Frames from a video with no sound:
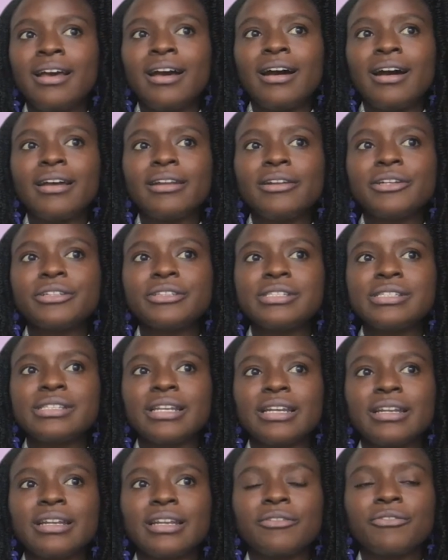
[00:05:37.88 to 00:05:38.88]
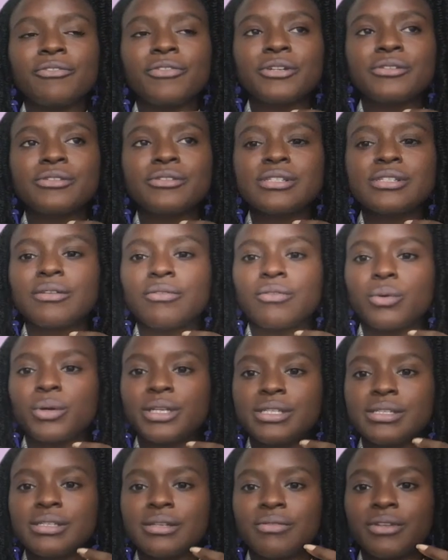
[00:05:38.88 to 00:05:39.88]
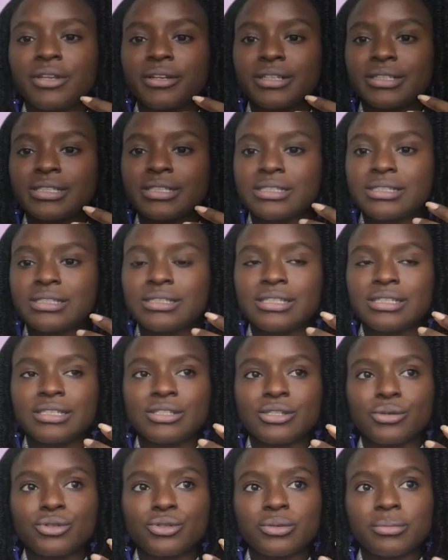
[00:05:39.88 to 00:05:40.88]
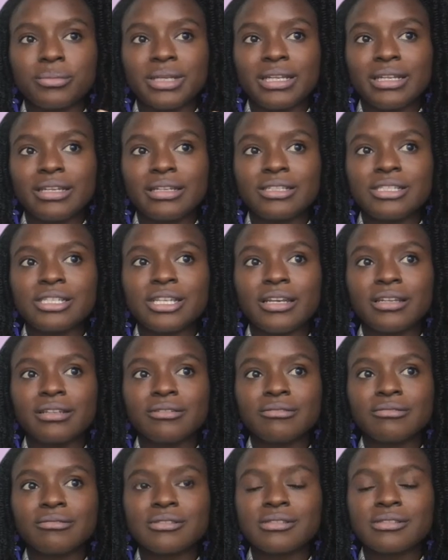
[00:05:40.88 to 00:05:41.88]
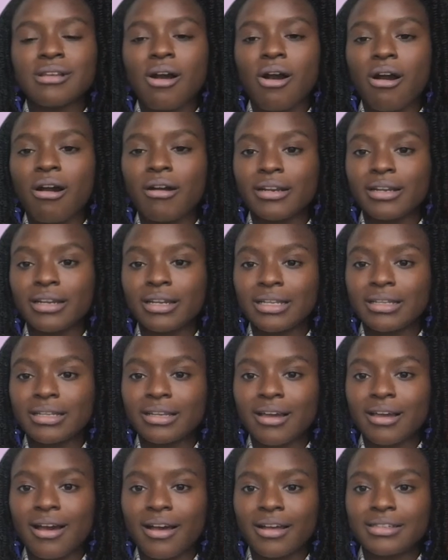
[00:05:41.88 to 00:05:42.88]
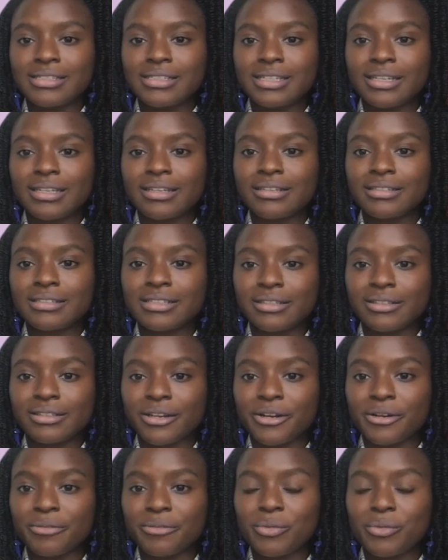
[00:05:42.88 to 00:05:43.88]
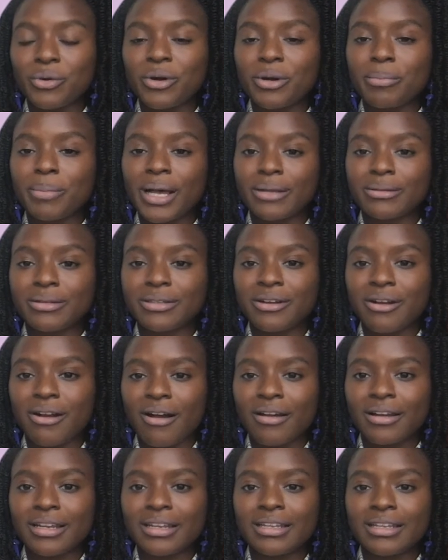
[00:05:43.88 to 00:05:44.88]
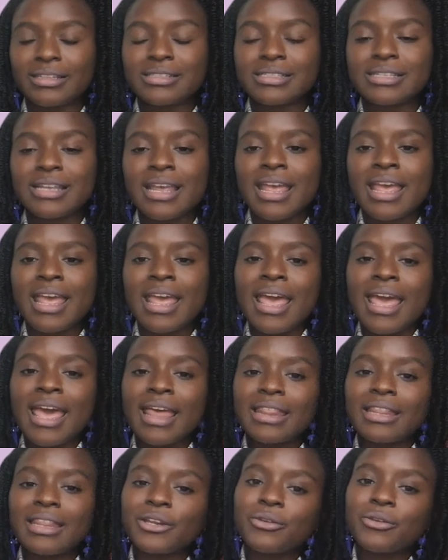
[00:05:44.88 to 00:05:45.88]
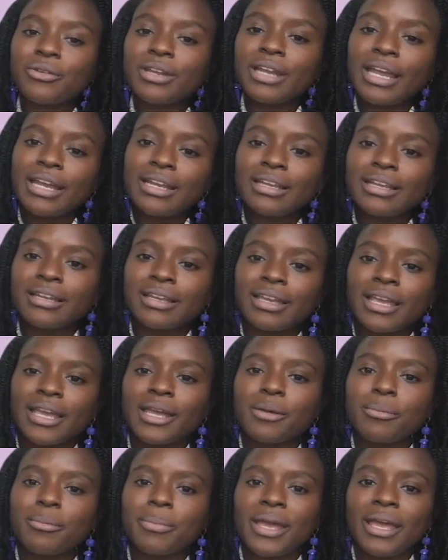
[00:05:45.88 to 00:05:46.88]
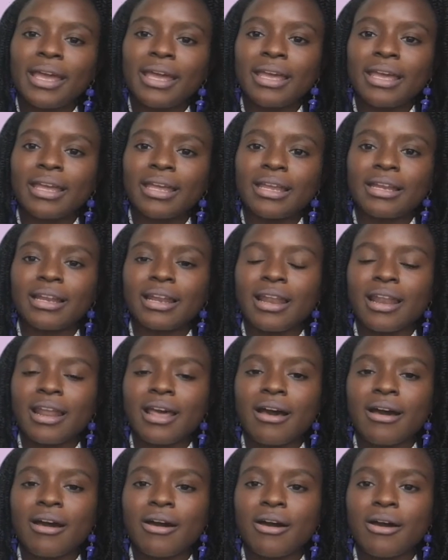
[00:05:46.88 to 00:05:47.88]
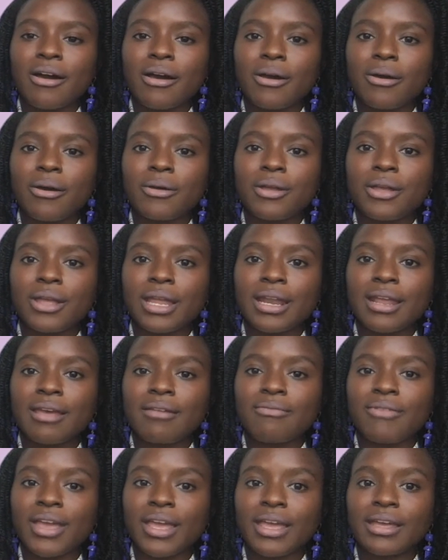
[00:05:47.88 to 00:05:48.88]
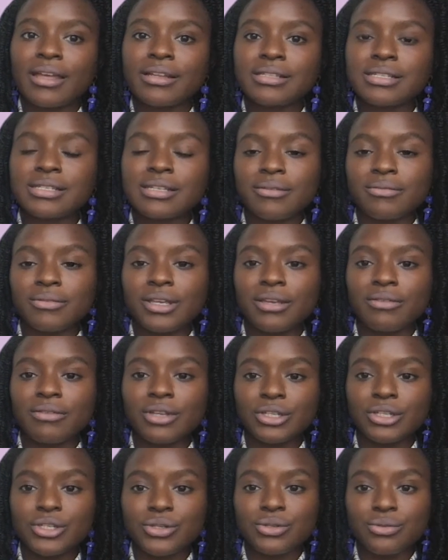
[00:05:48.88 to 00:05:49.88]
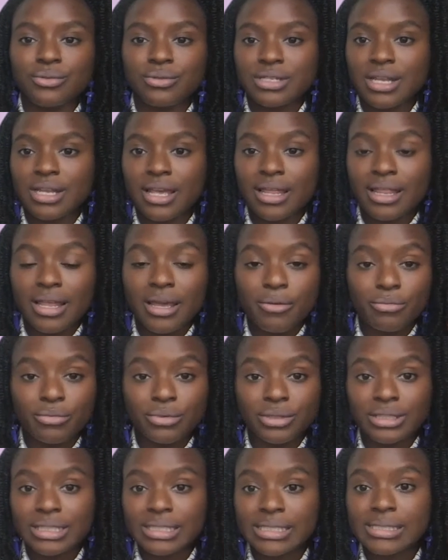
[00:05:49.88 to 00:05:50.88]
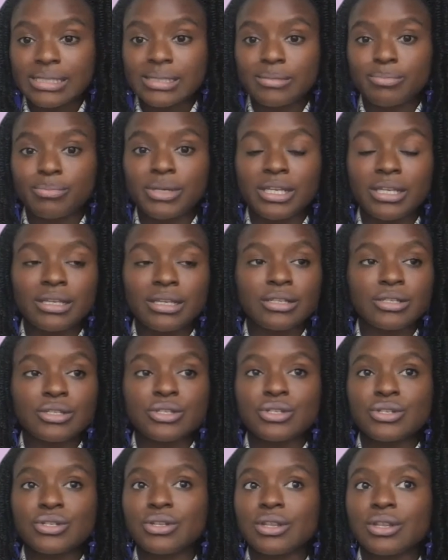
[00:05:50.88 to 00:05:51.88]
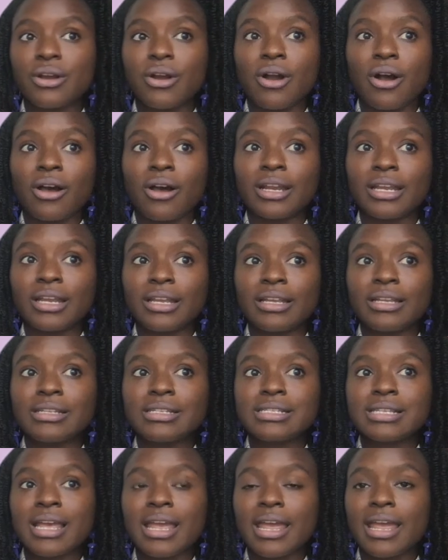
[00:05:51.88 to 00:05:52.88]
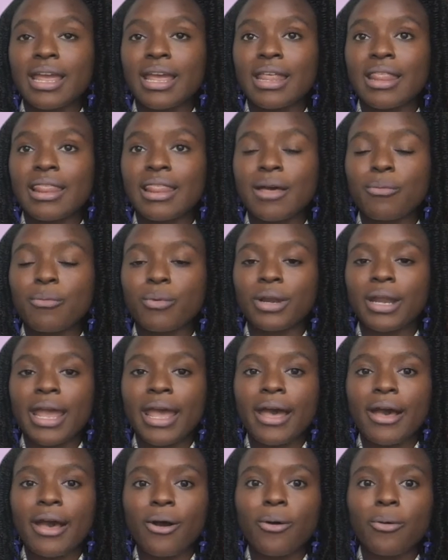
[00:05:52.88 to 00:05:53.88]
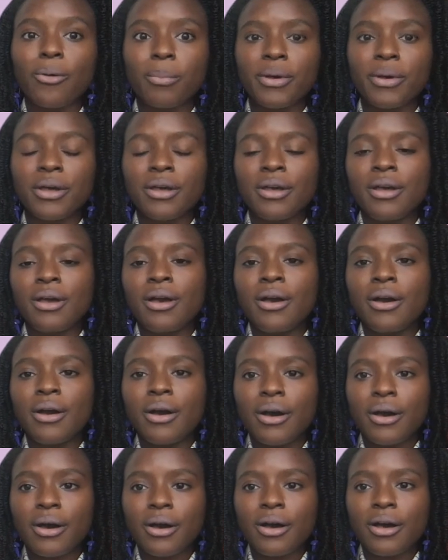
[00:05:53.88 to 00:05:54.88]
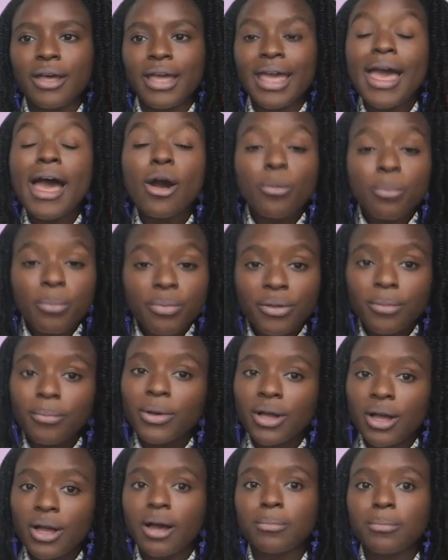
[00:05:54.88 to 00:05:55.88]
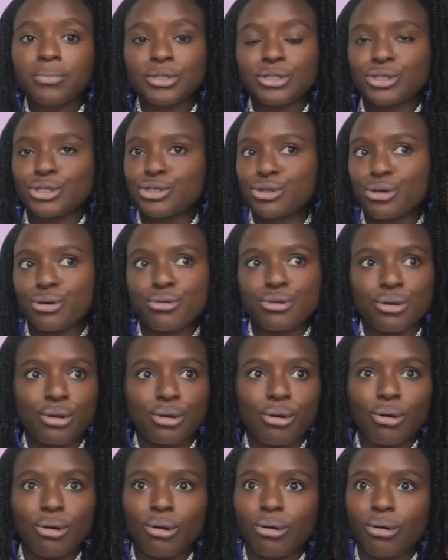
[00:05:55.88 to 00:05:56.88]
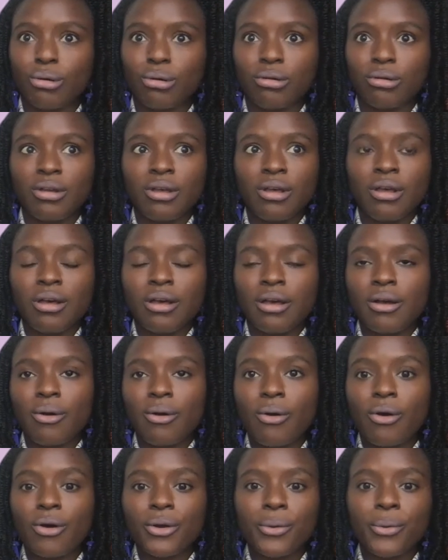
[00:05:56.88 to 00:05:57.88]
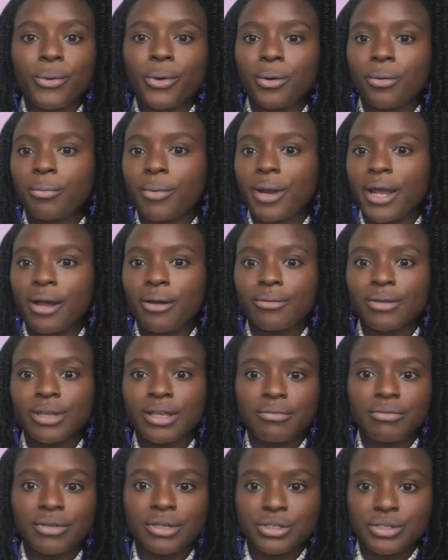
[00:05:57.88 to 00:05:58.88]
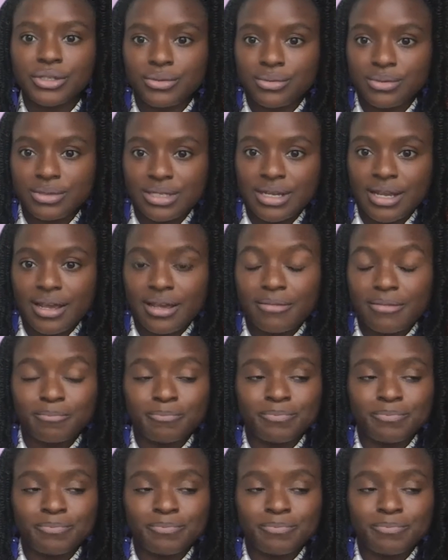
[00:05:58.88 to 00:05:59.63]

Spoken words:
understanding first the voice of their existing social media channels, auditing the content to learn more about their audience, and then creating a campaign in advance of Giving Tuesday that really speaks to their audience and that would help them accomplish a certain goal on or around Giving Tuesday.